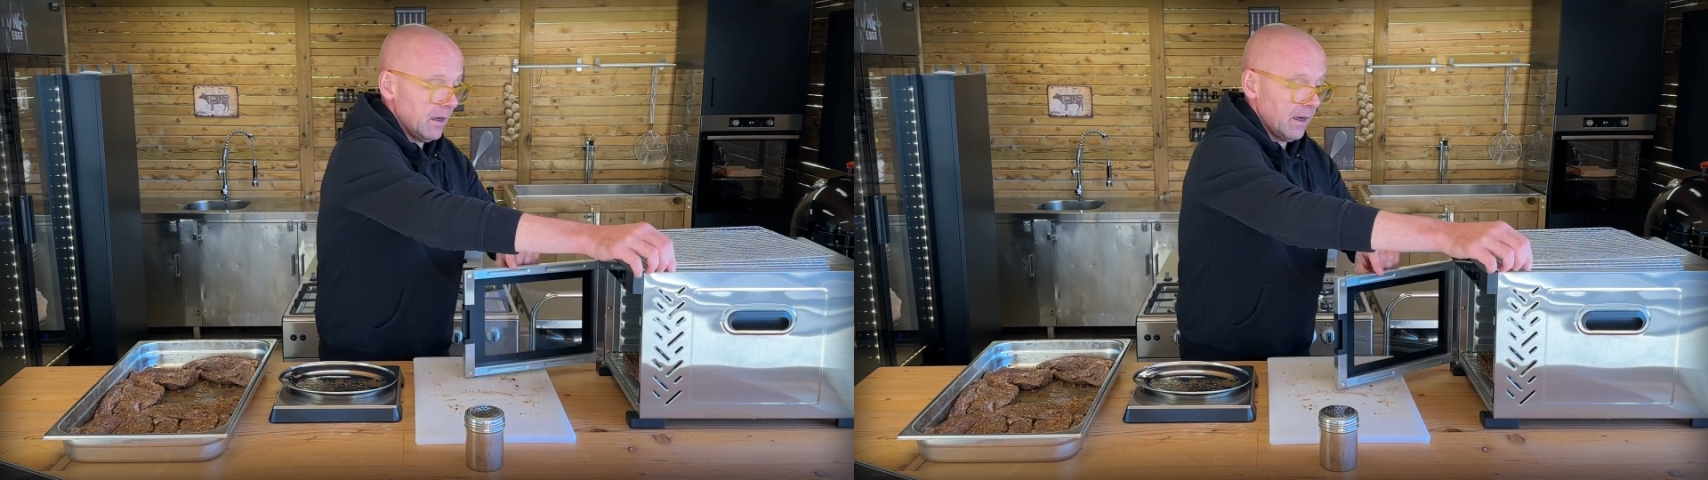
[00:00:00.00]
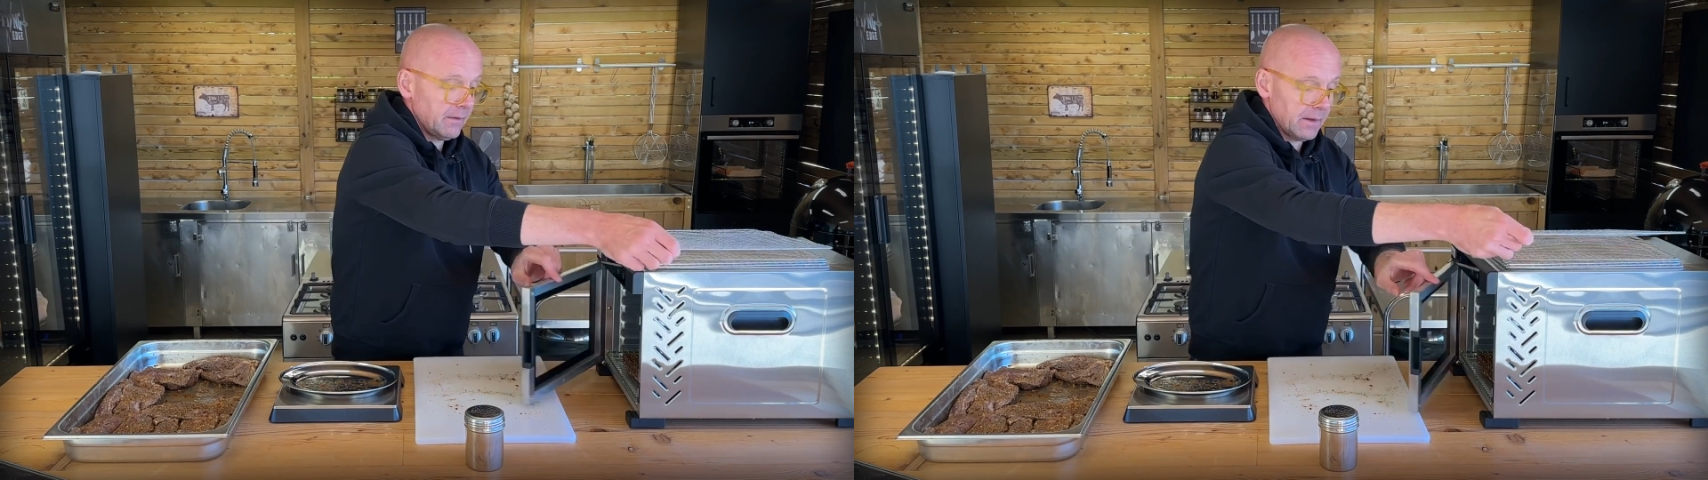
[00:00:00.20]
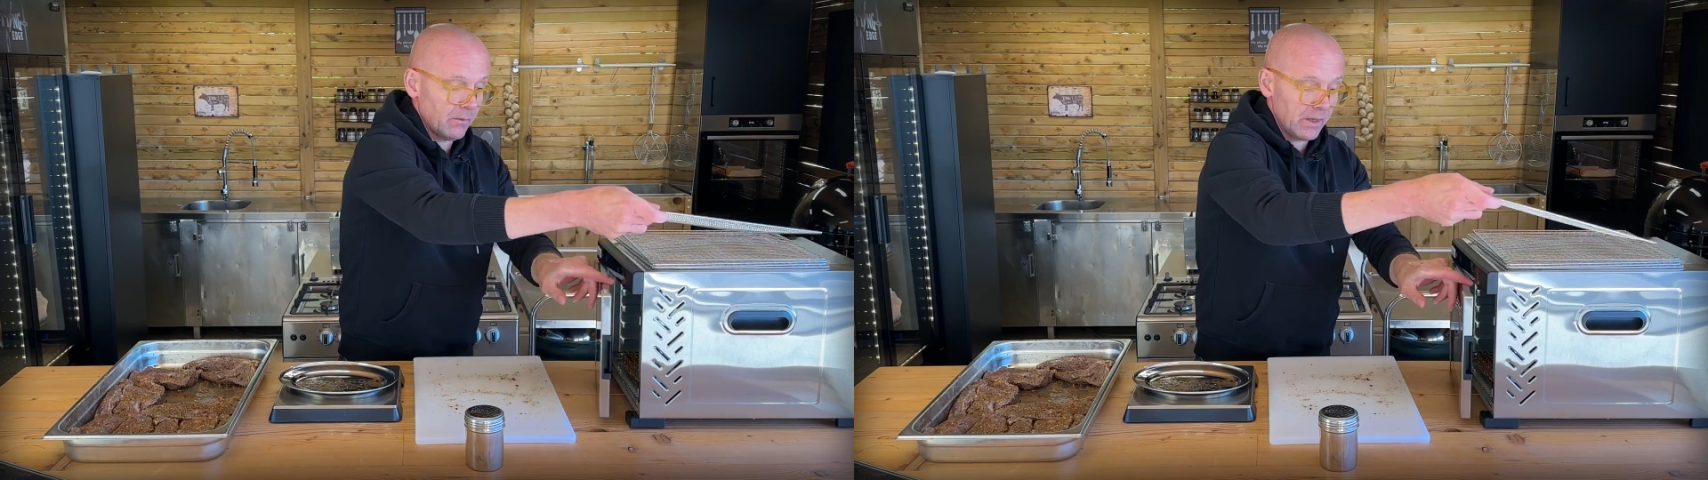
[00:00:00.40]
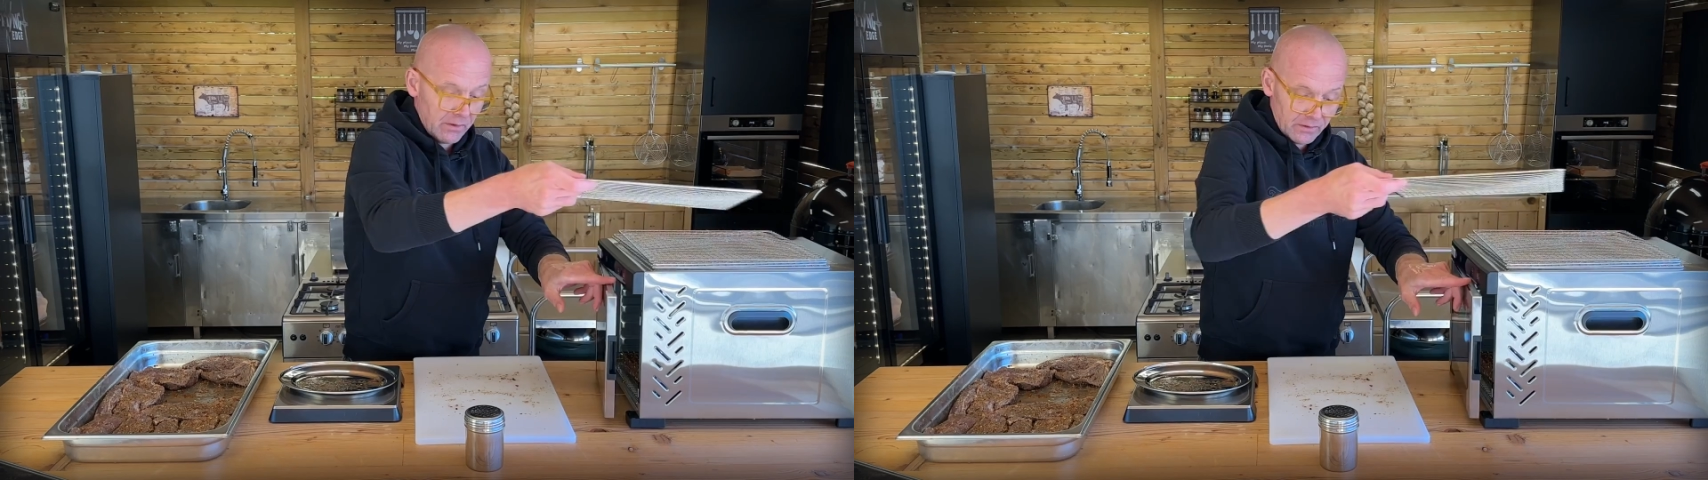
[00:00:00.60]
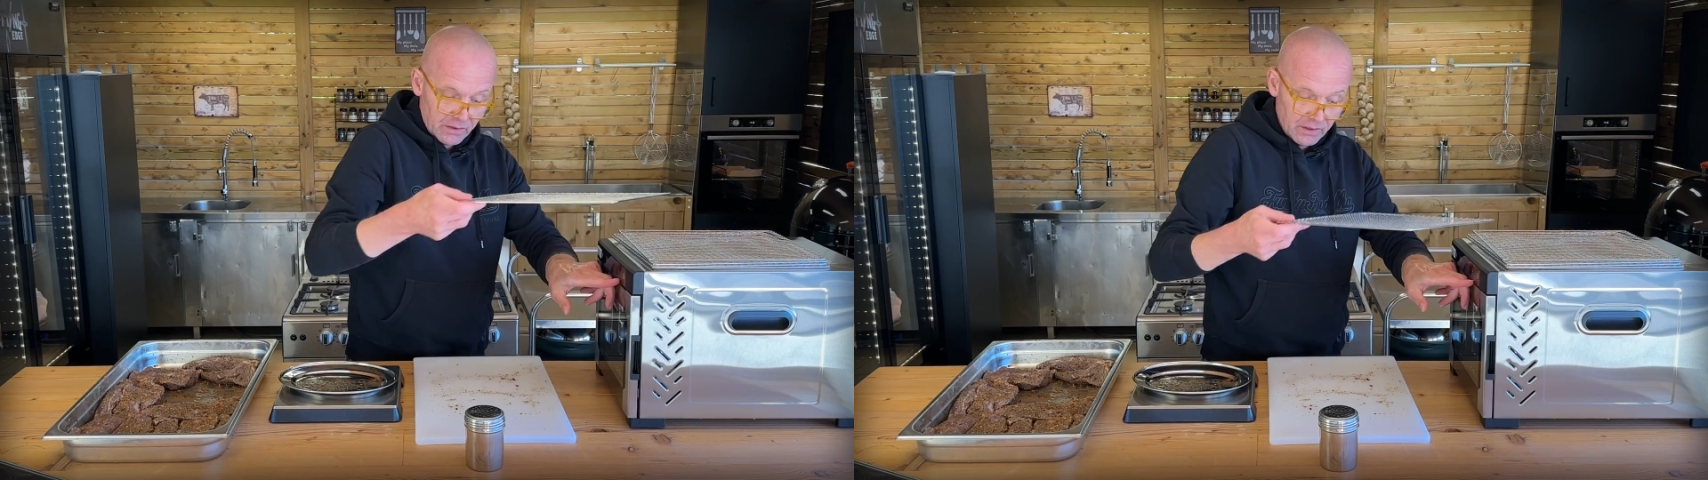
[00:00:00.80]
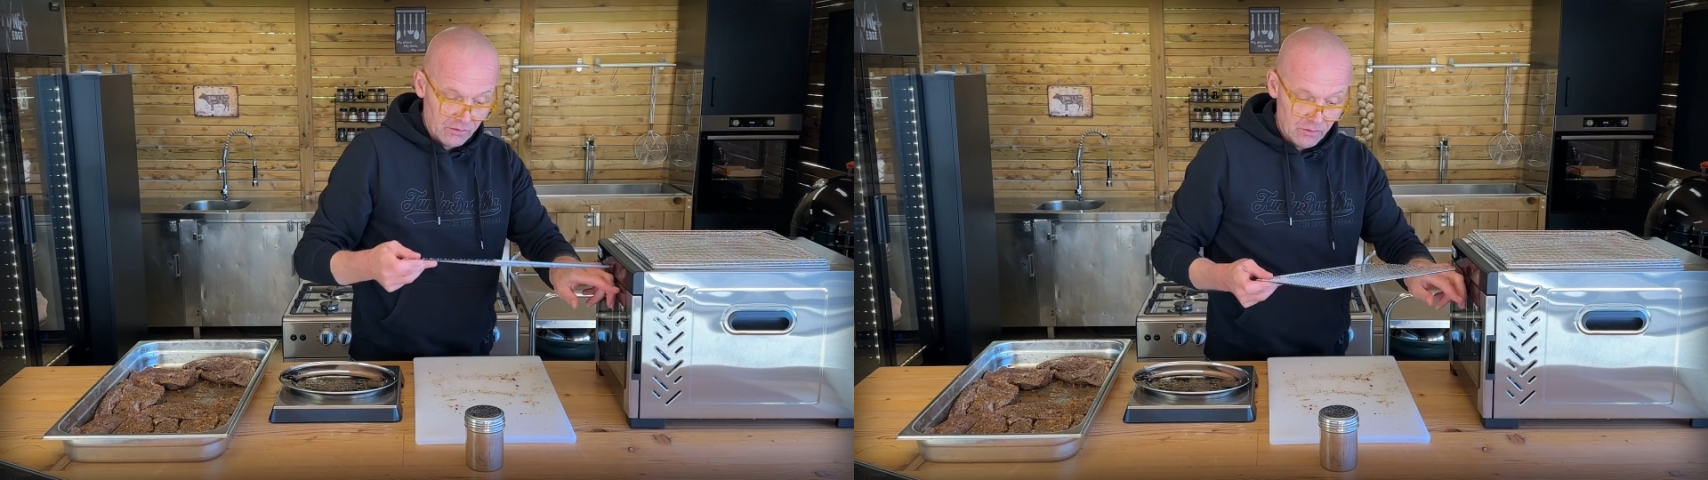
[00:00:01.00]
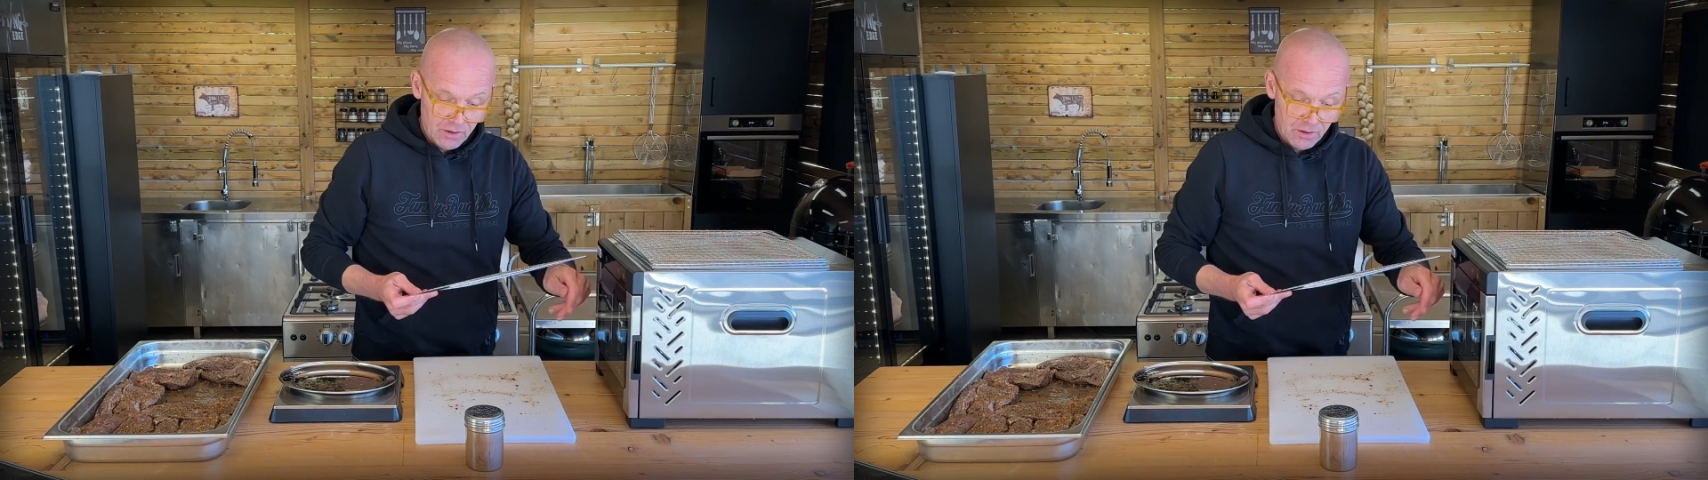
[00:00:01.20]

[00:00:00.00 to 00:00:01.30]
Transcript: and then we continue